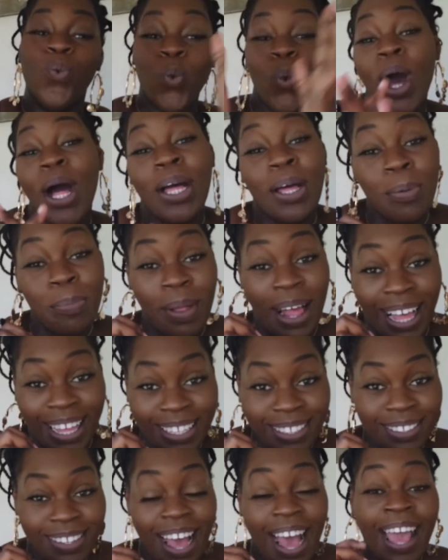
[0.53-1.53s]
Welcome
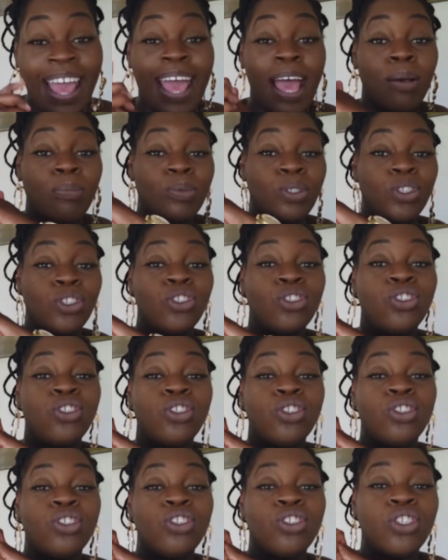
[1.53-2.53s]
back. I am
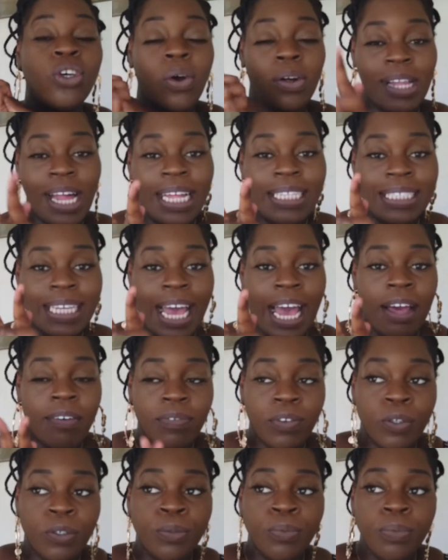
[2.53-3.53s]
so glad to
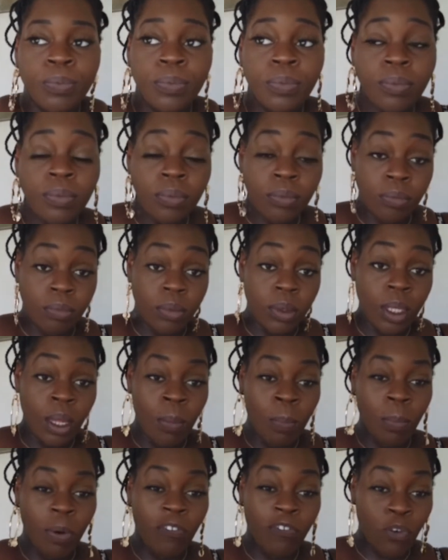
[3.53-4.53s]
have you.
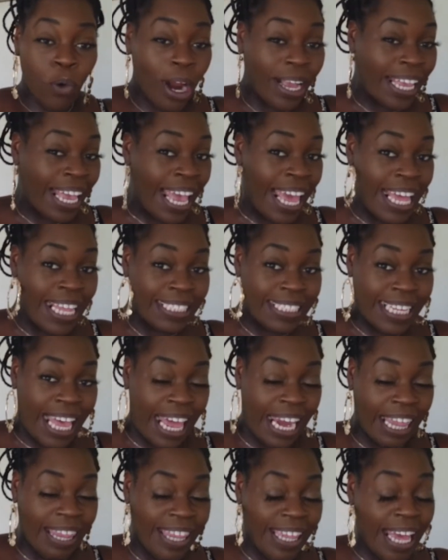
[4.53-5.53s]
Before I get
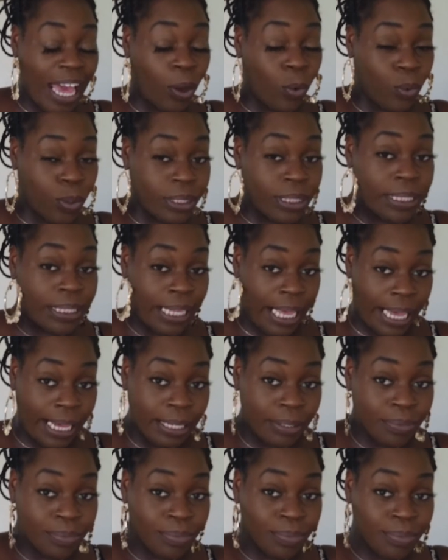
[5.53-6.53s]
into anything, I will
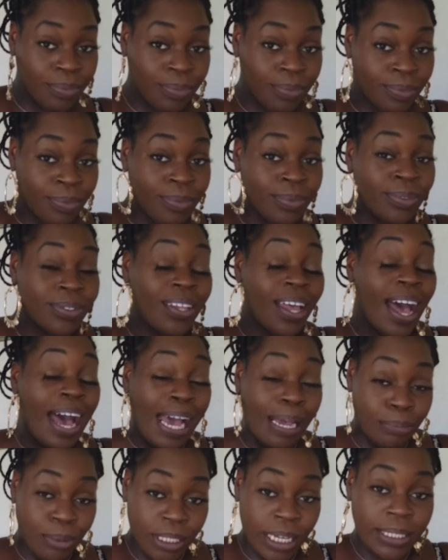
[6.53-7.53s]
say
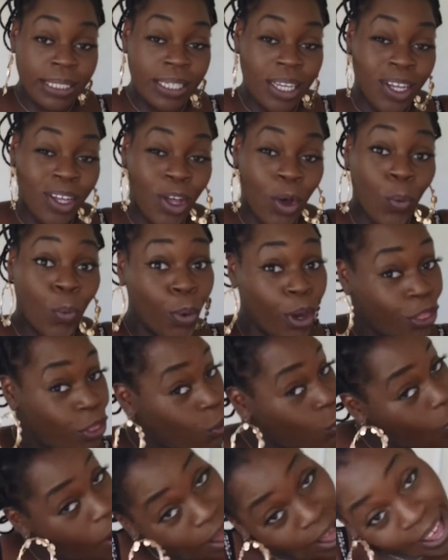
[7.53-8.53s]
I'm Jessyca
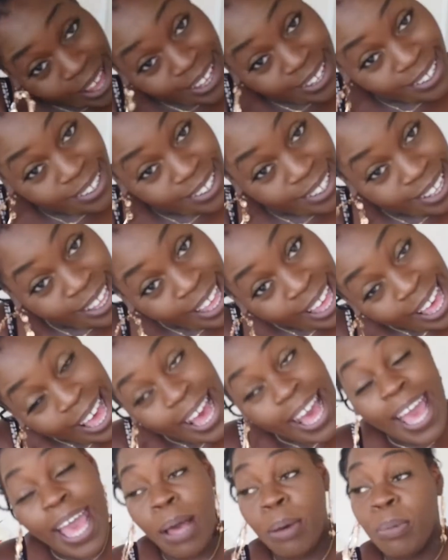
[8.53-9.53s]
with a Y,
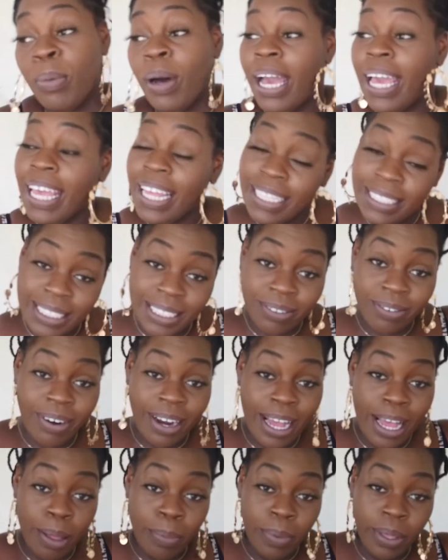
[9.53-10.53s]
and my
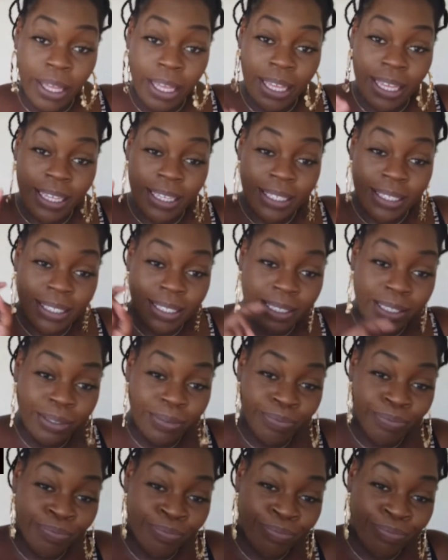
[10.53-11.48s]
Instagram is.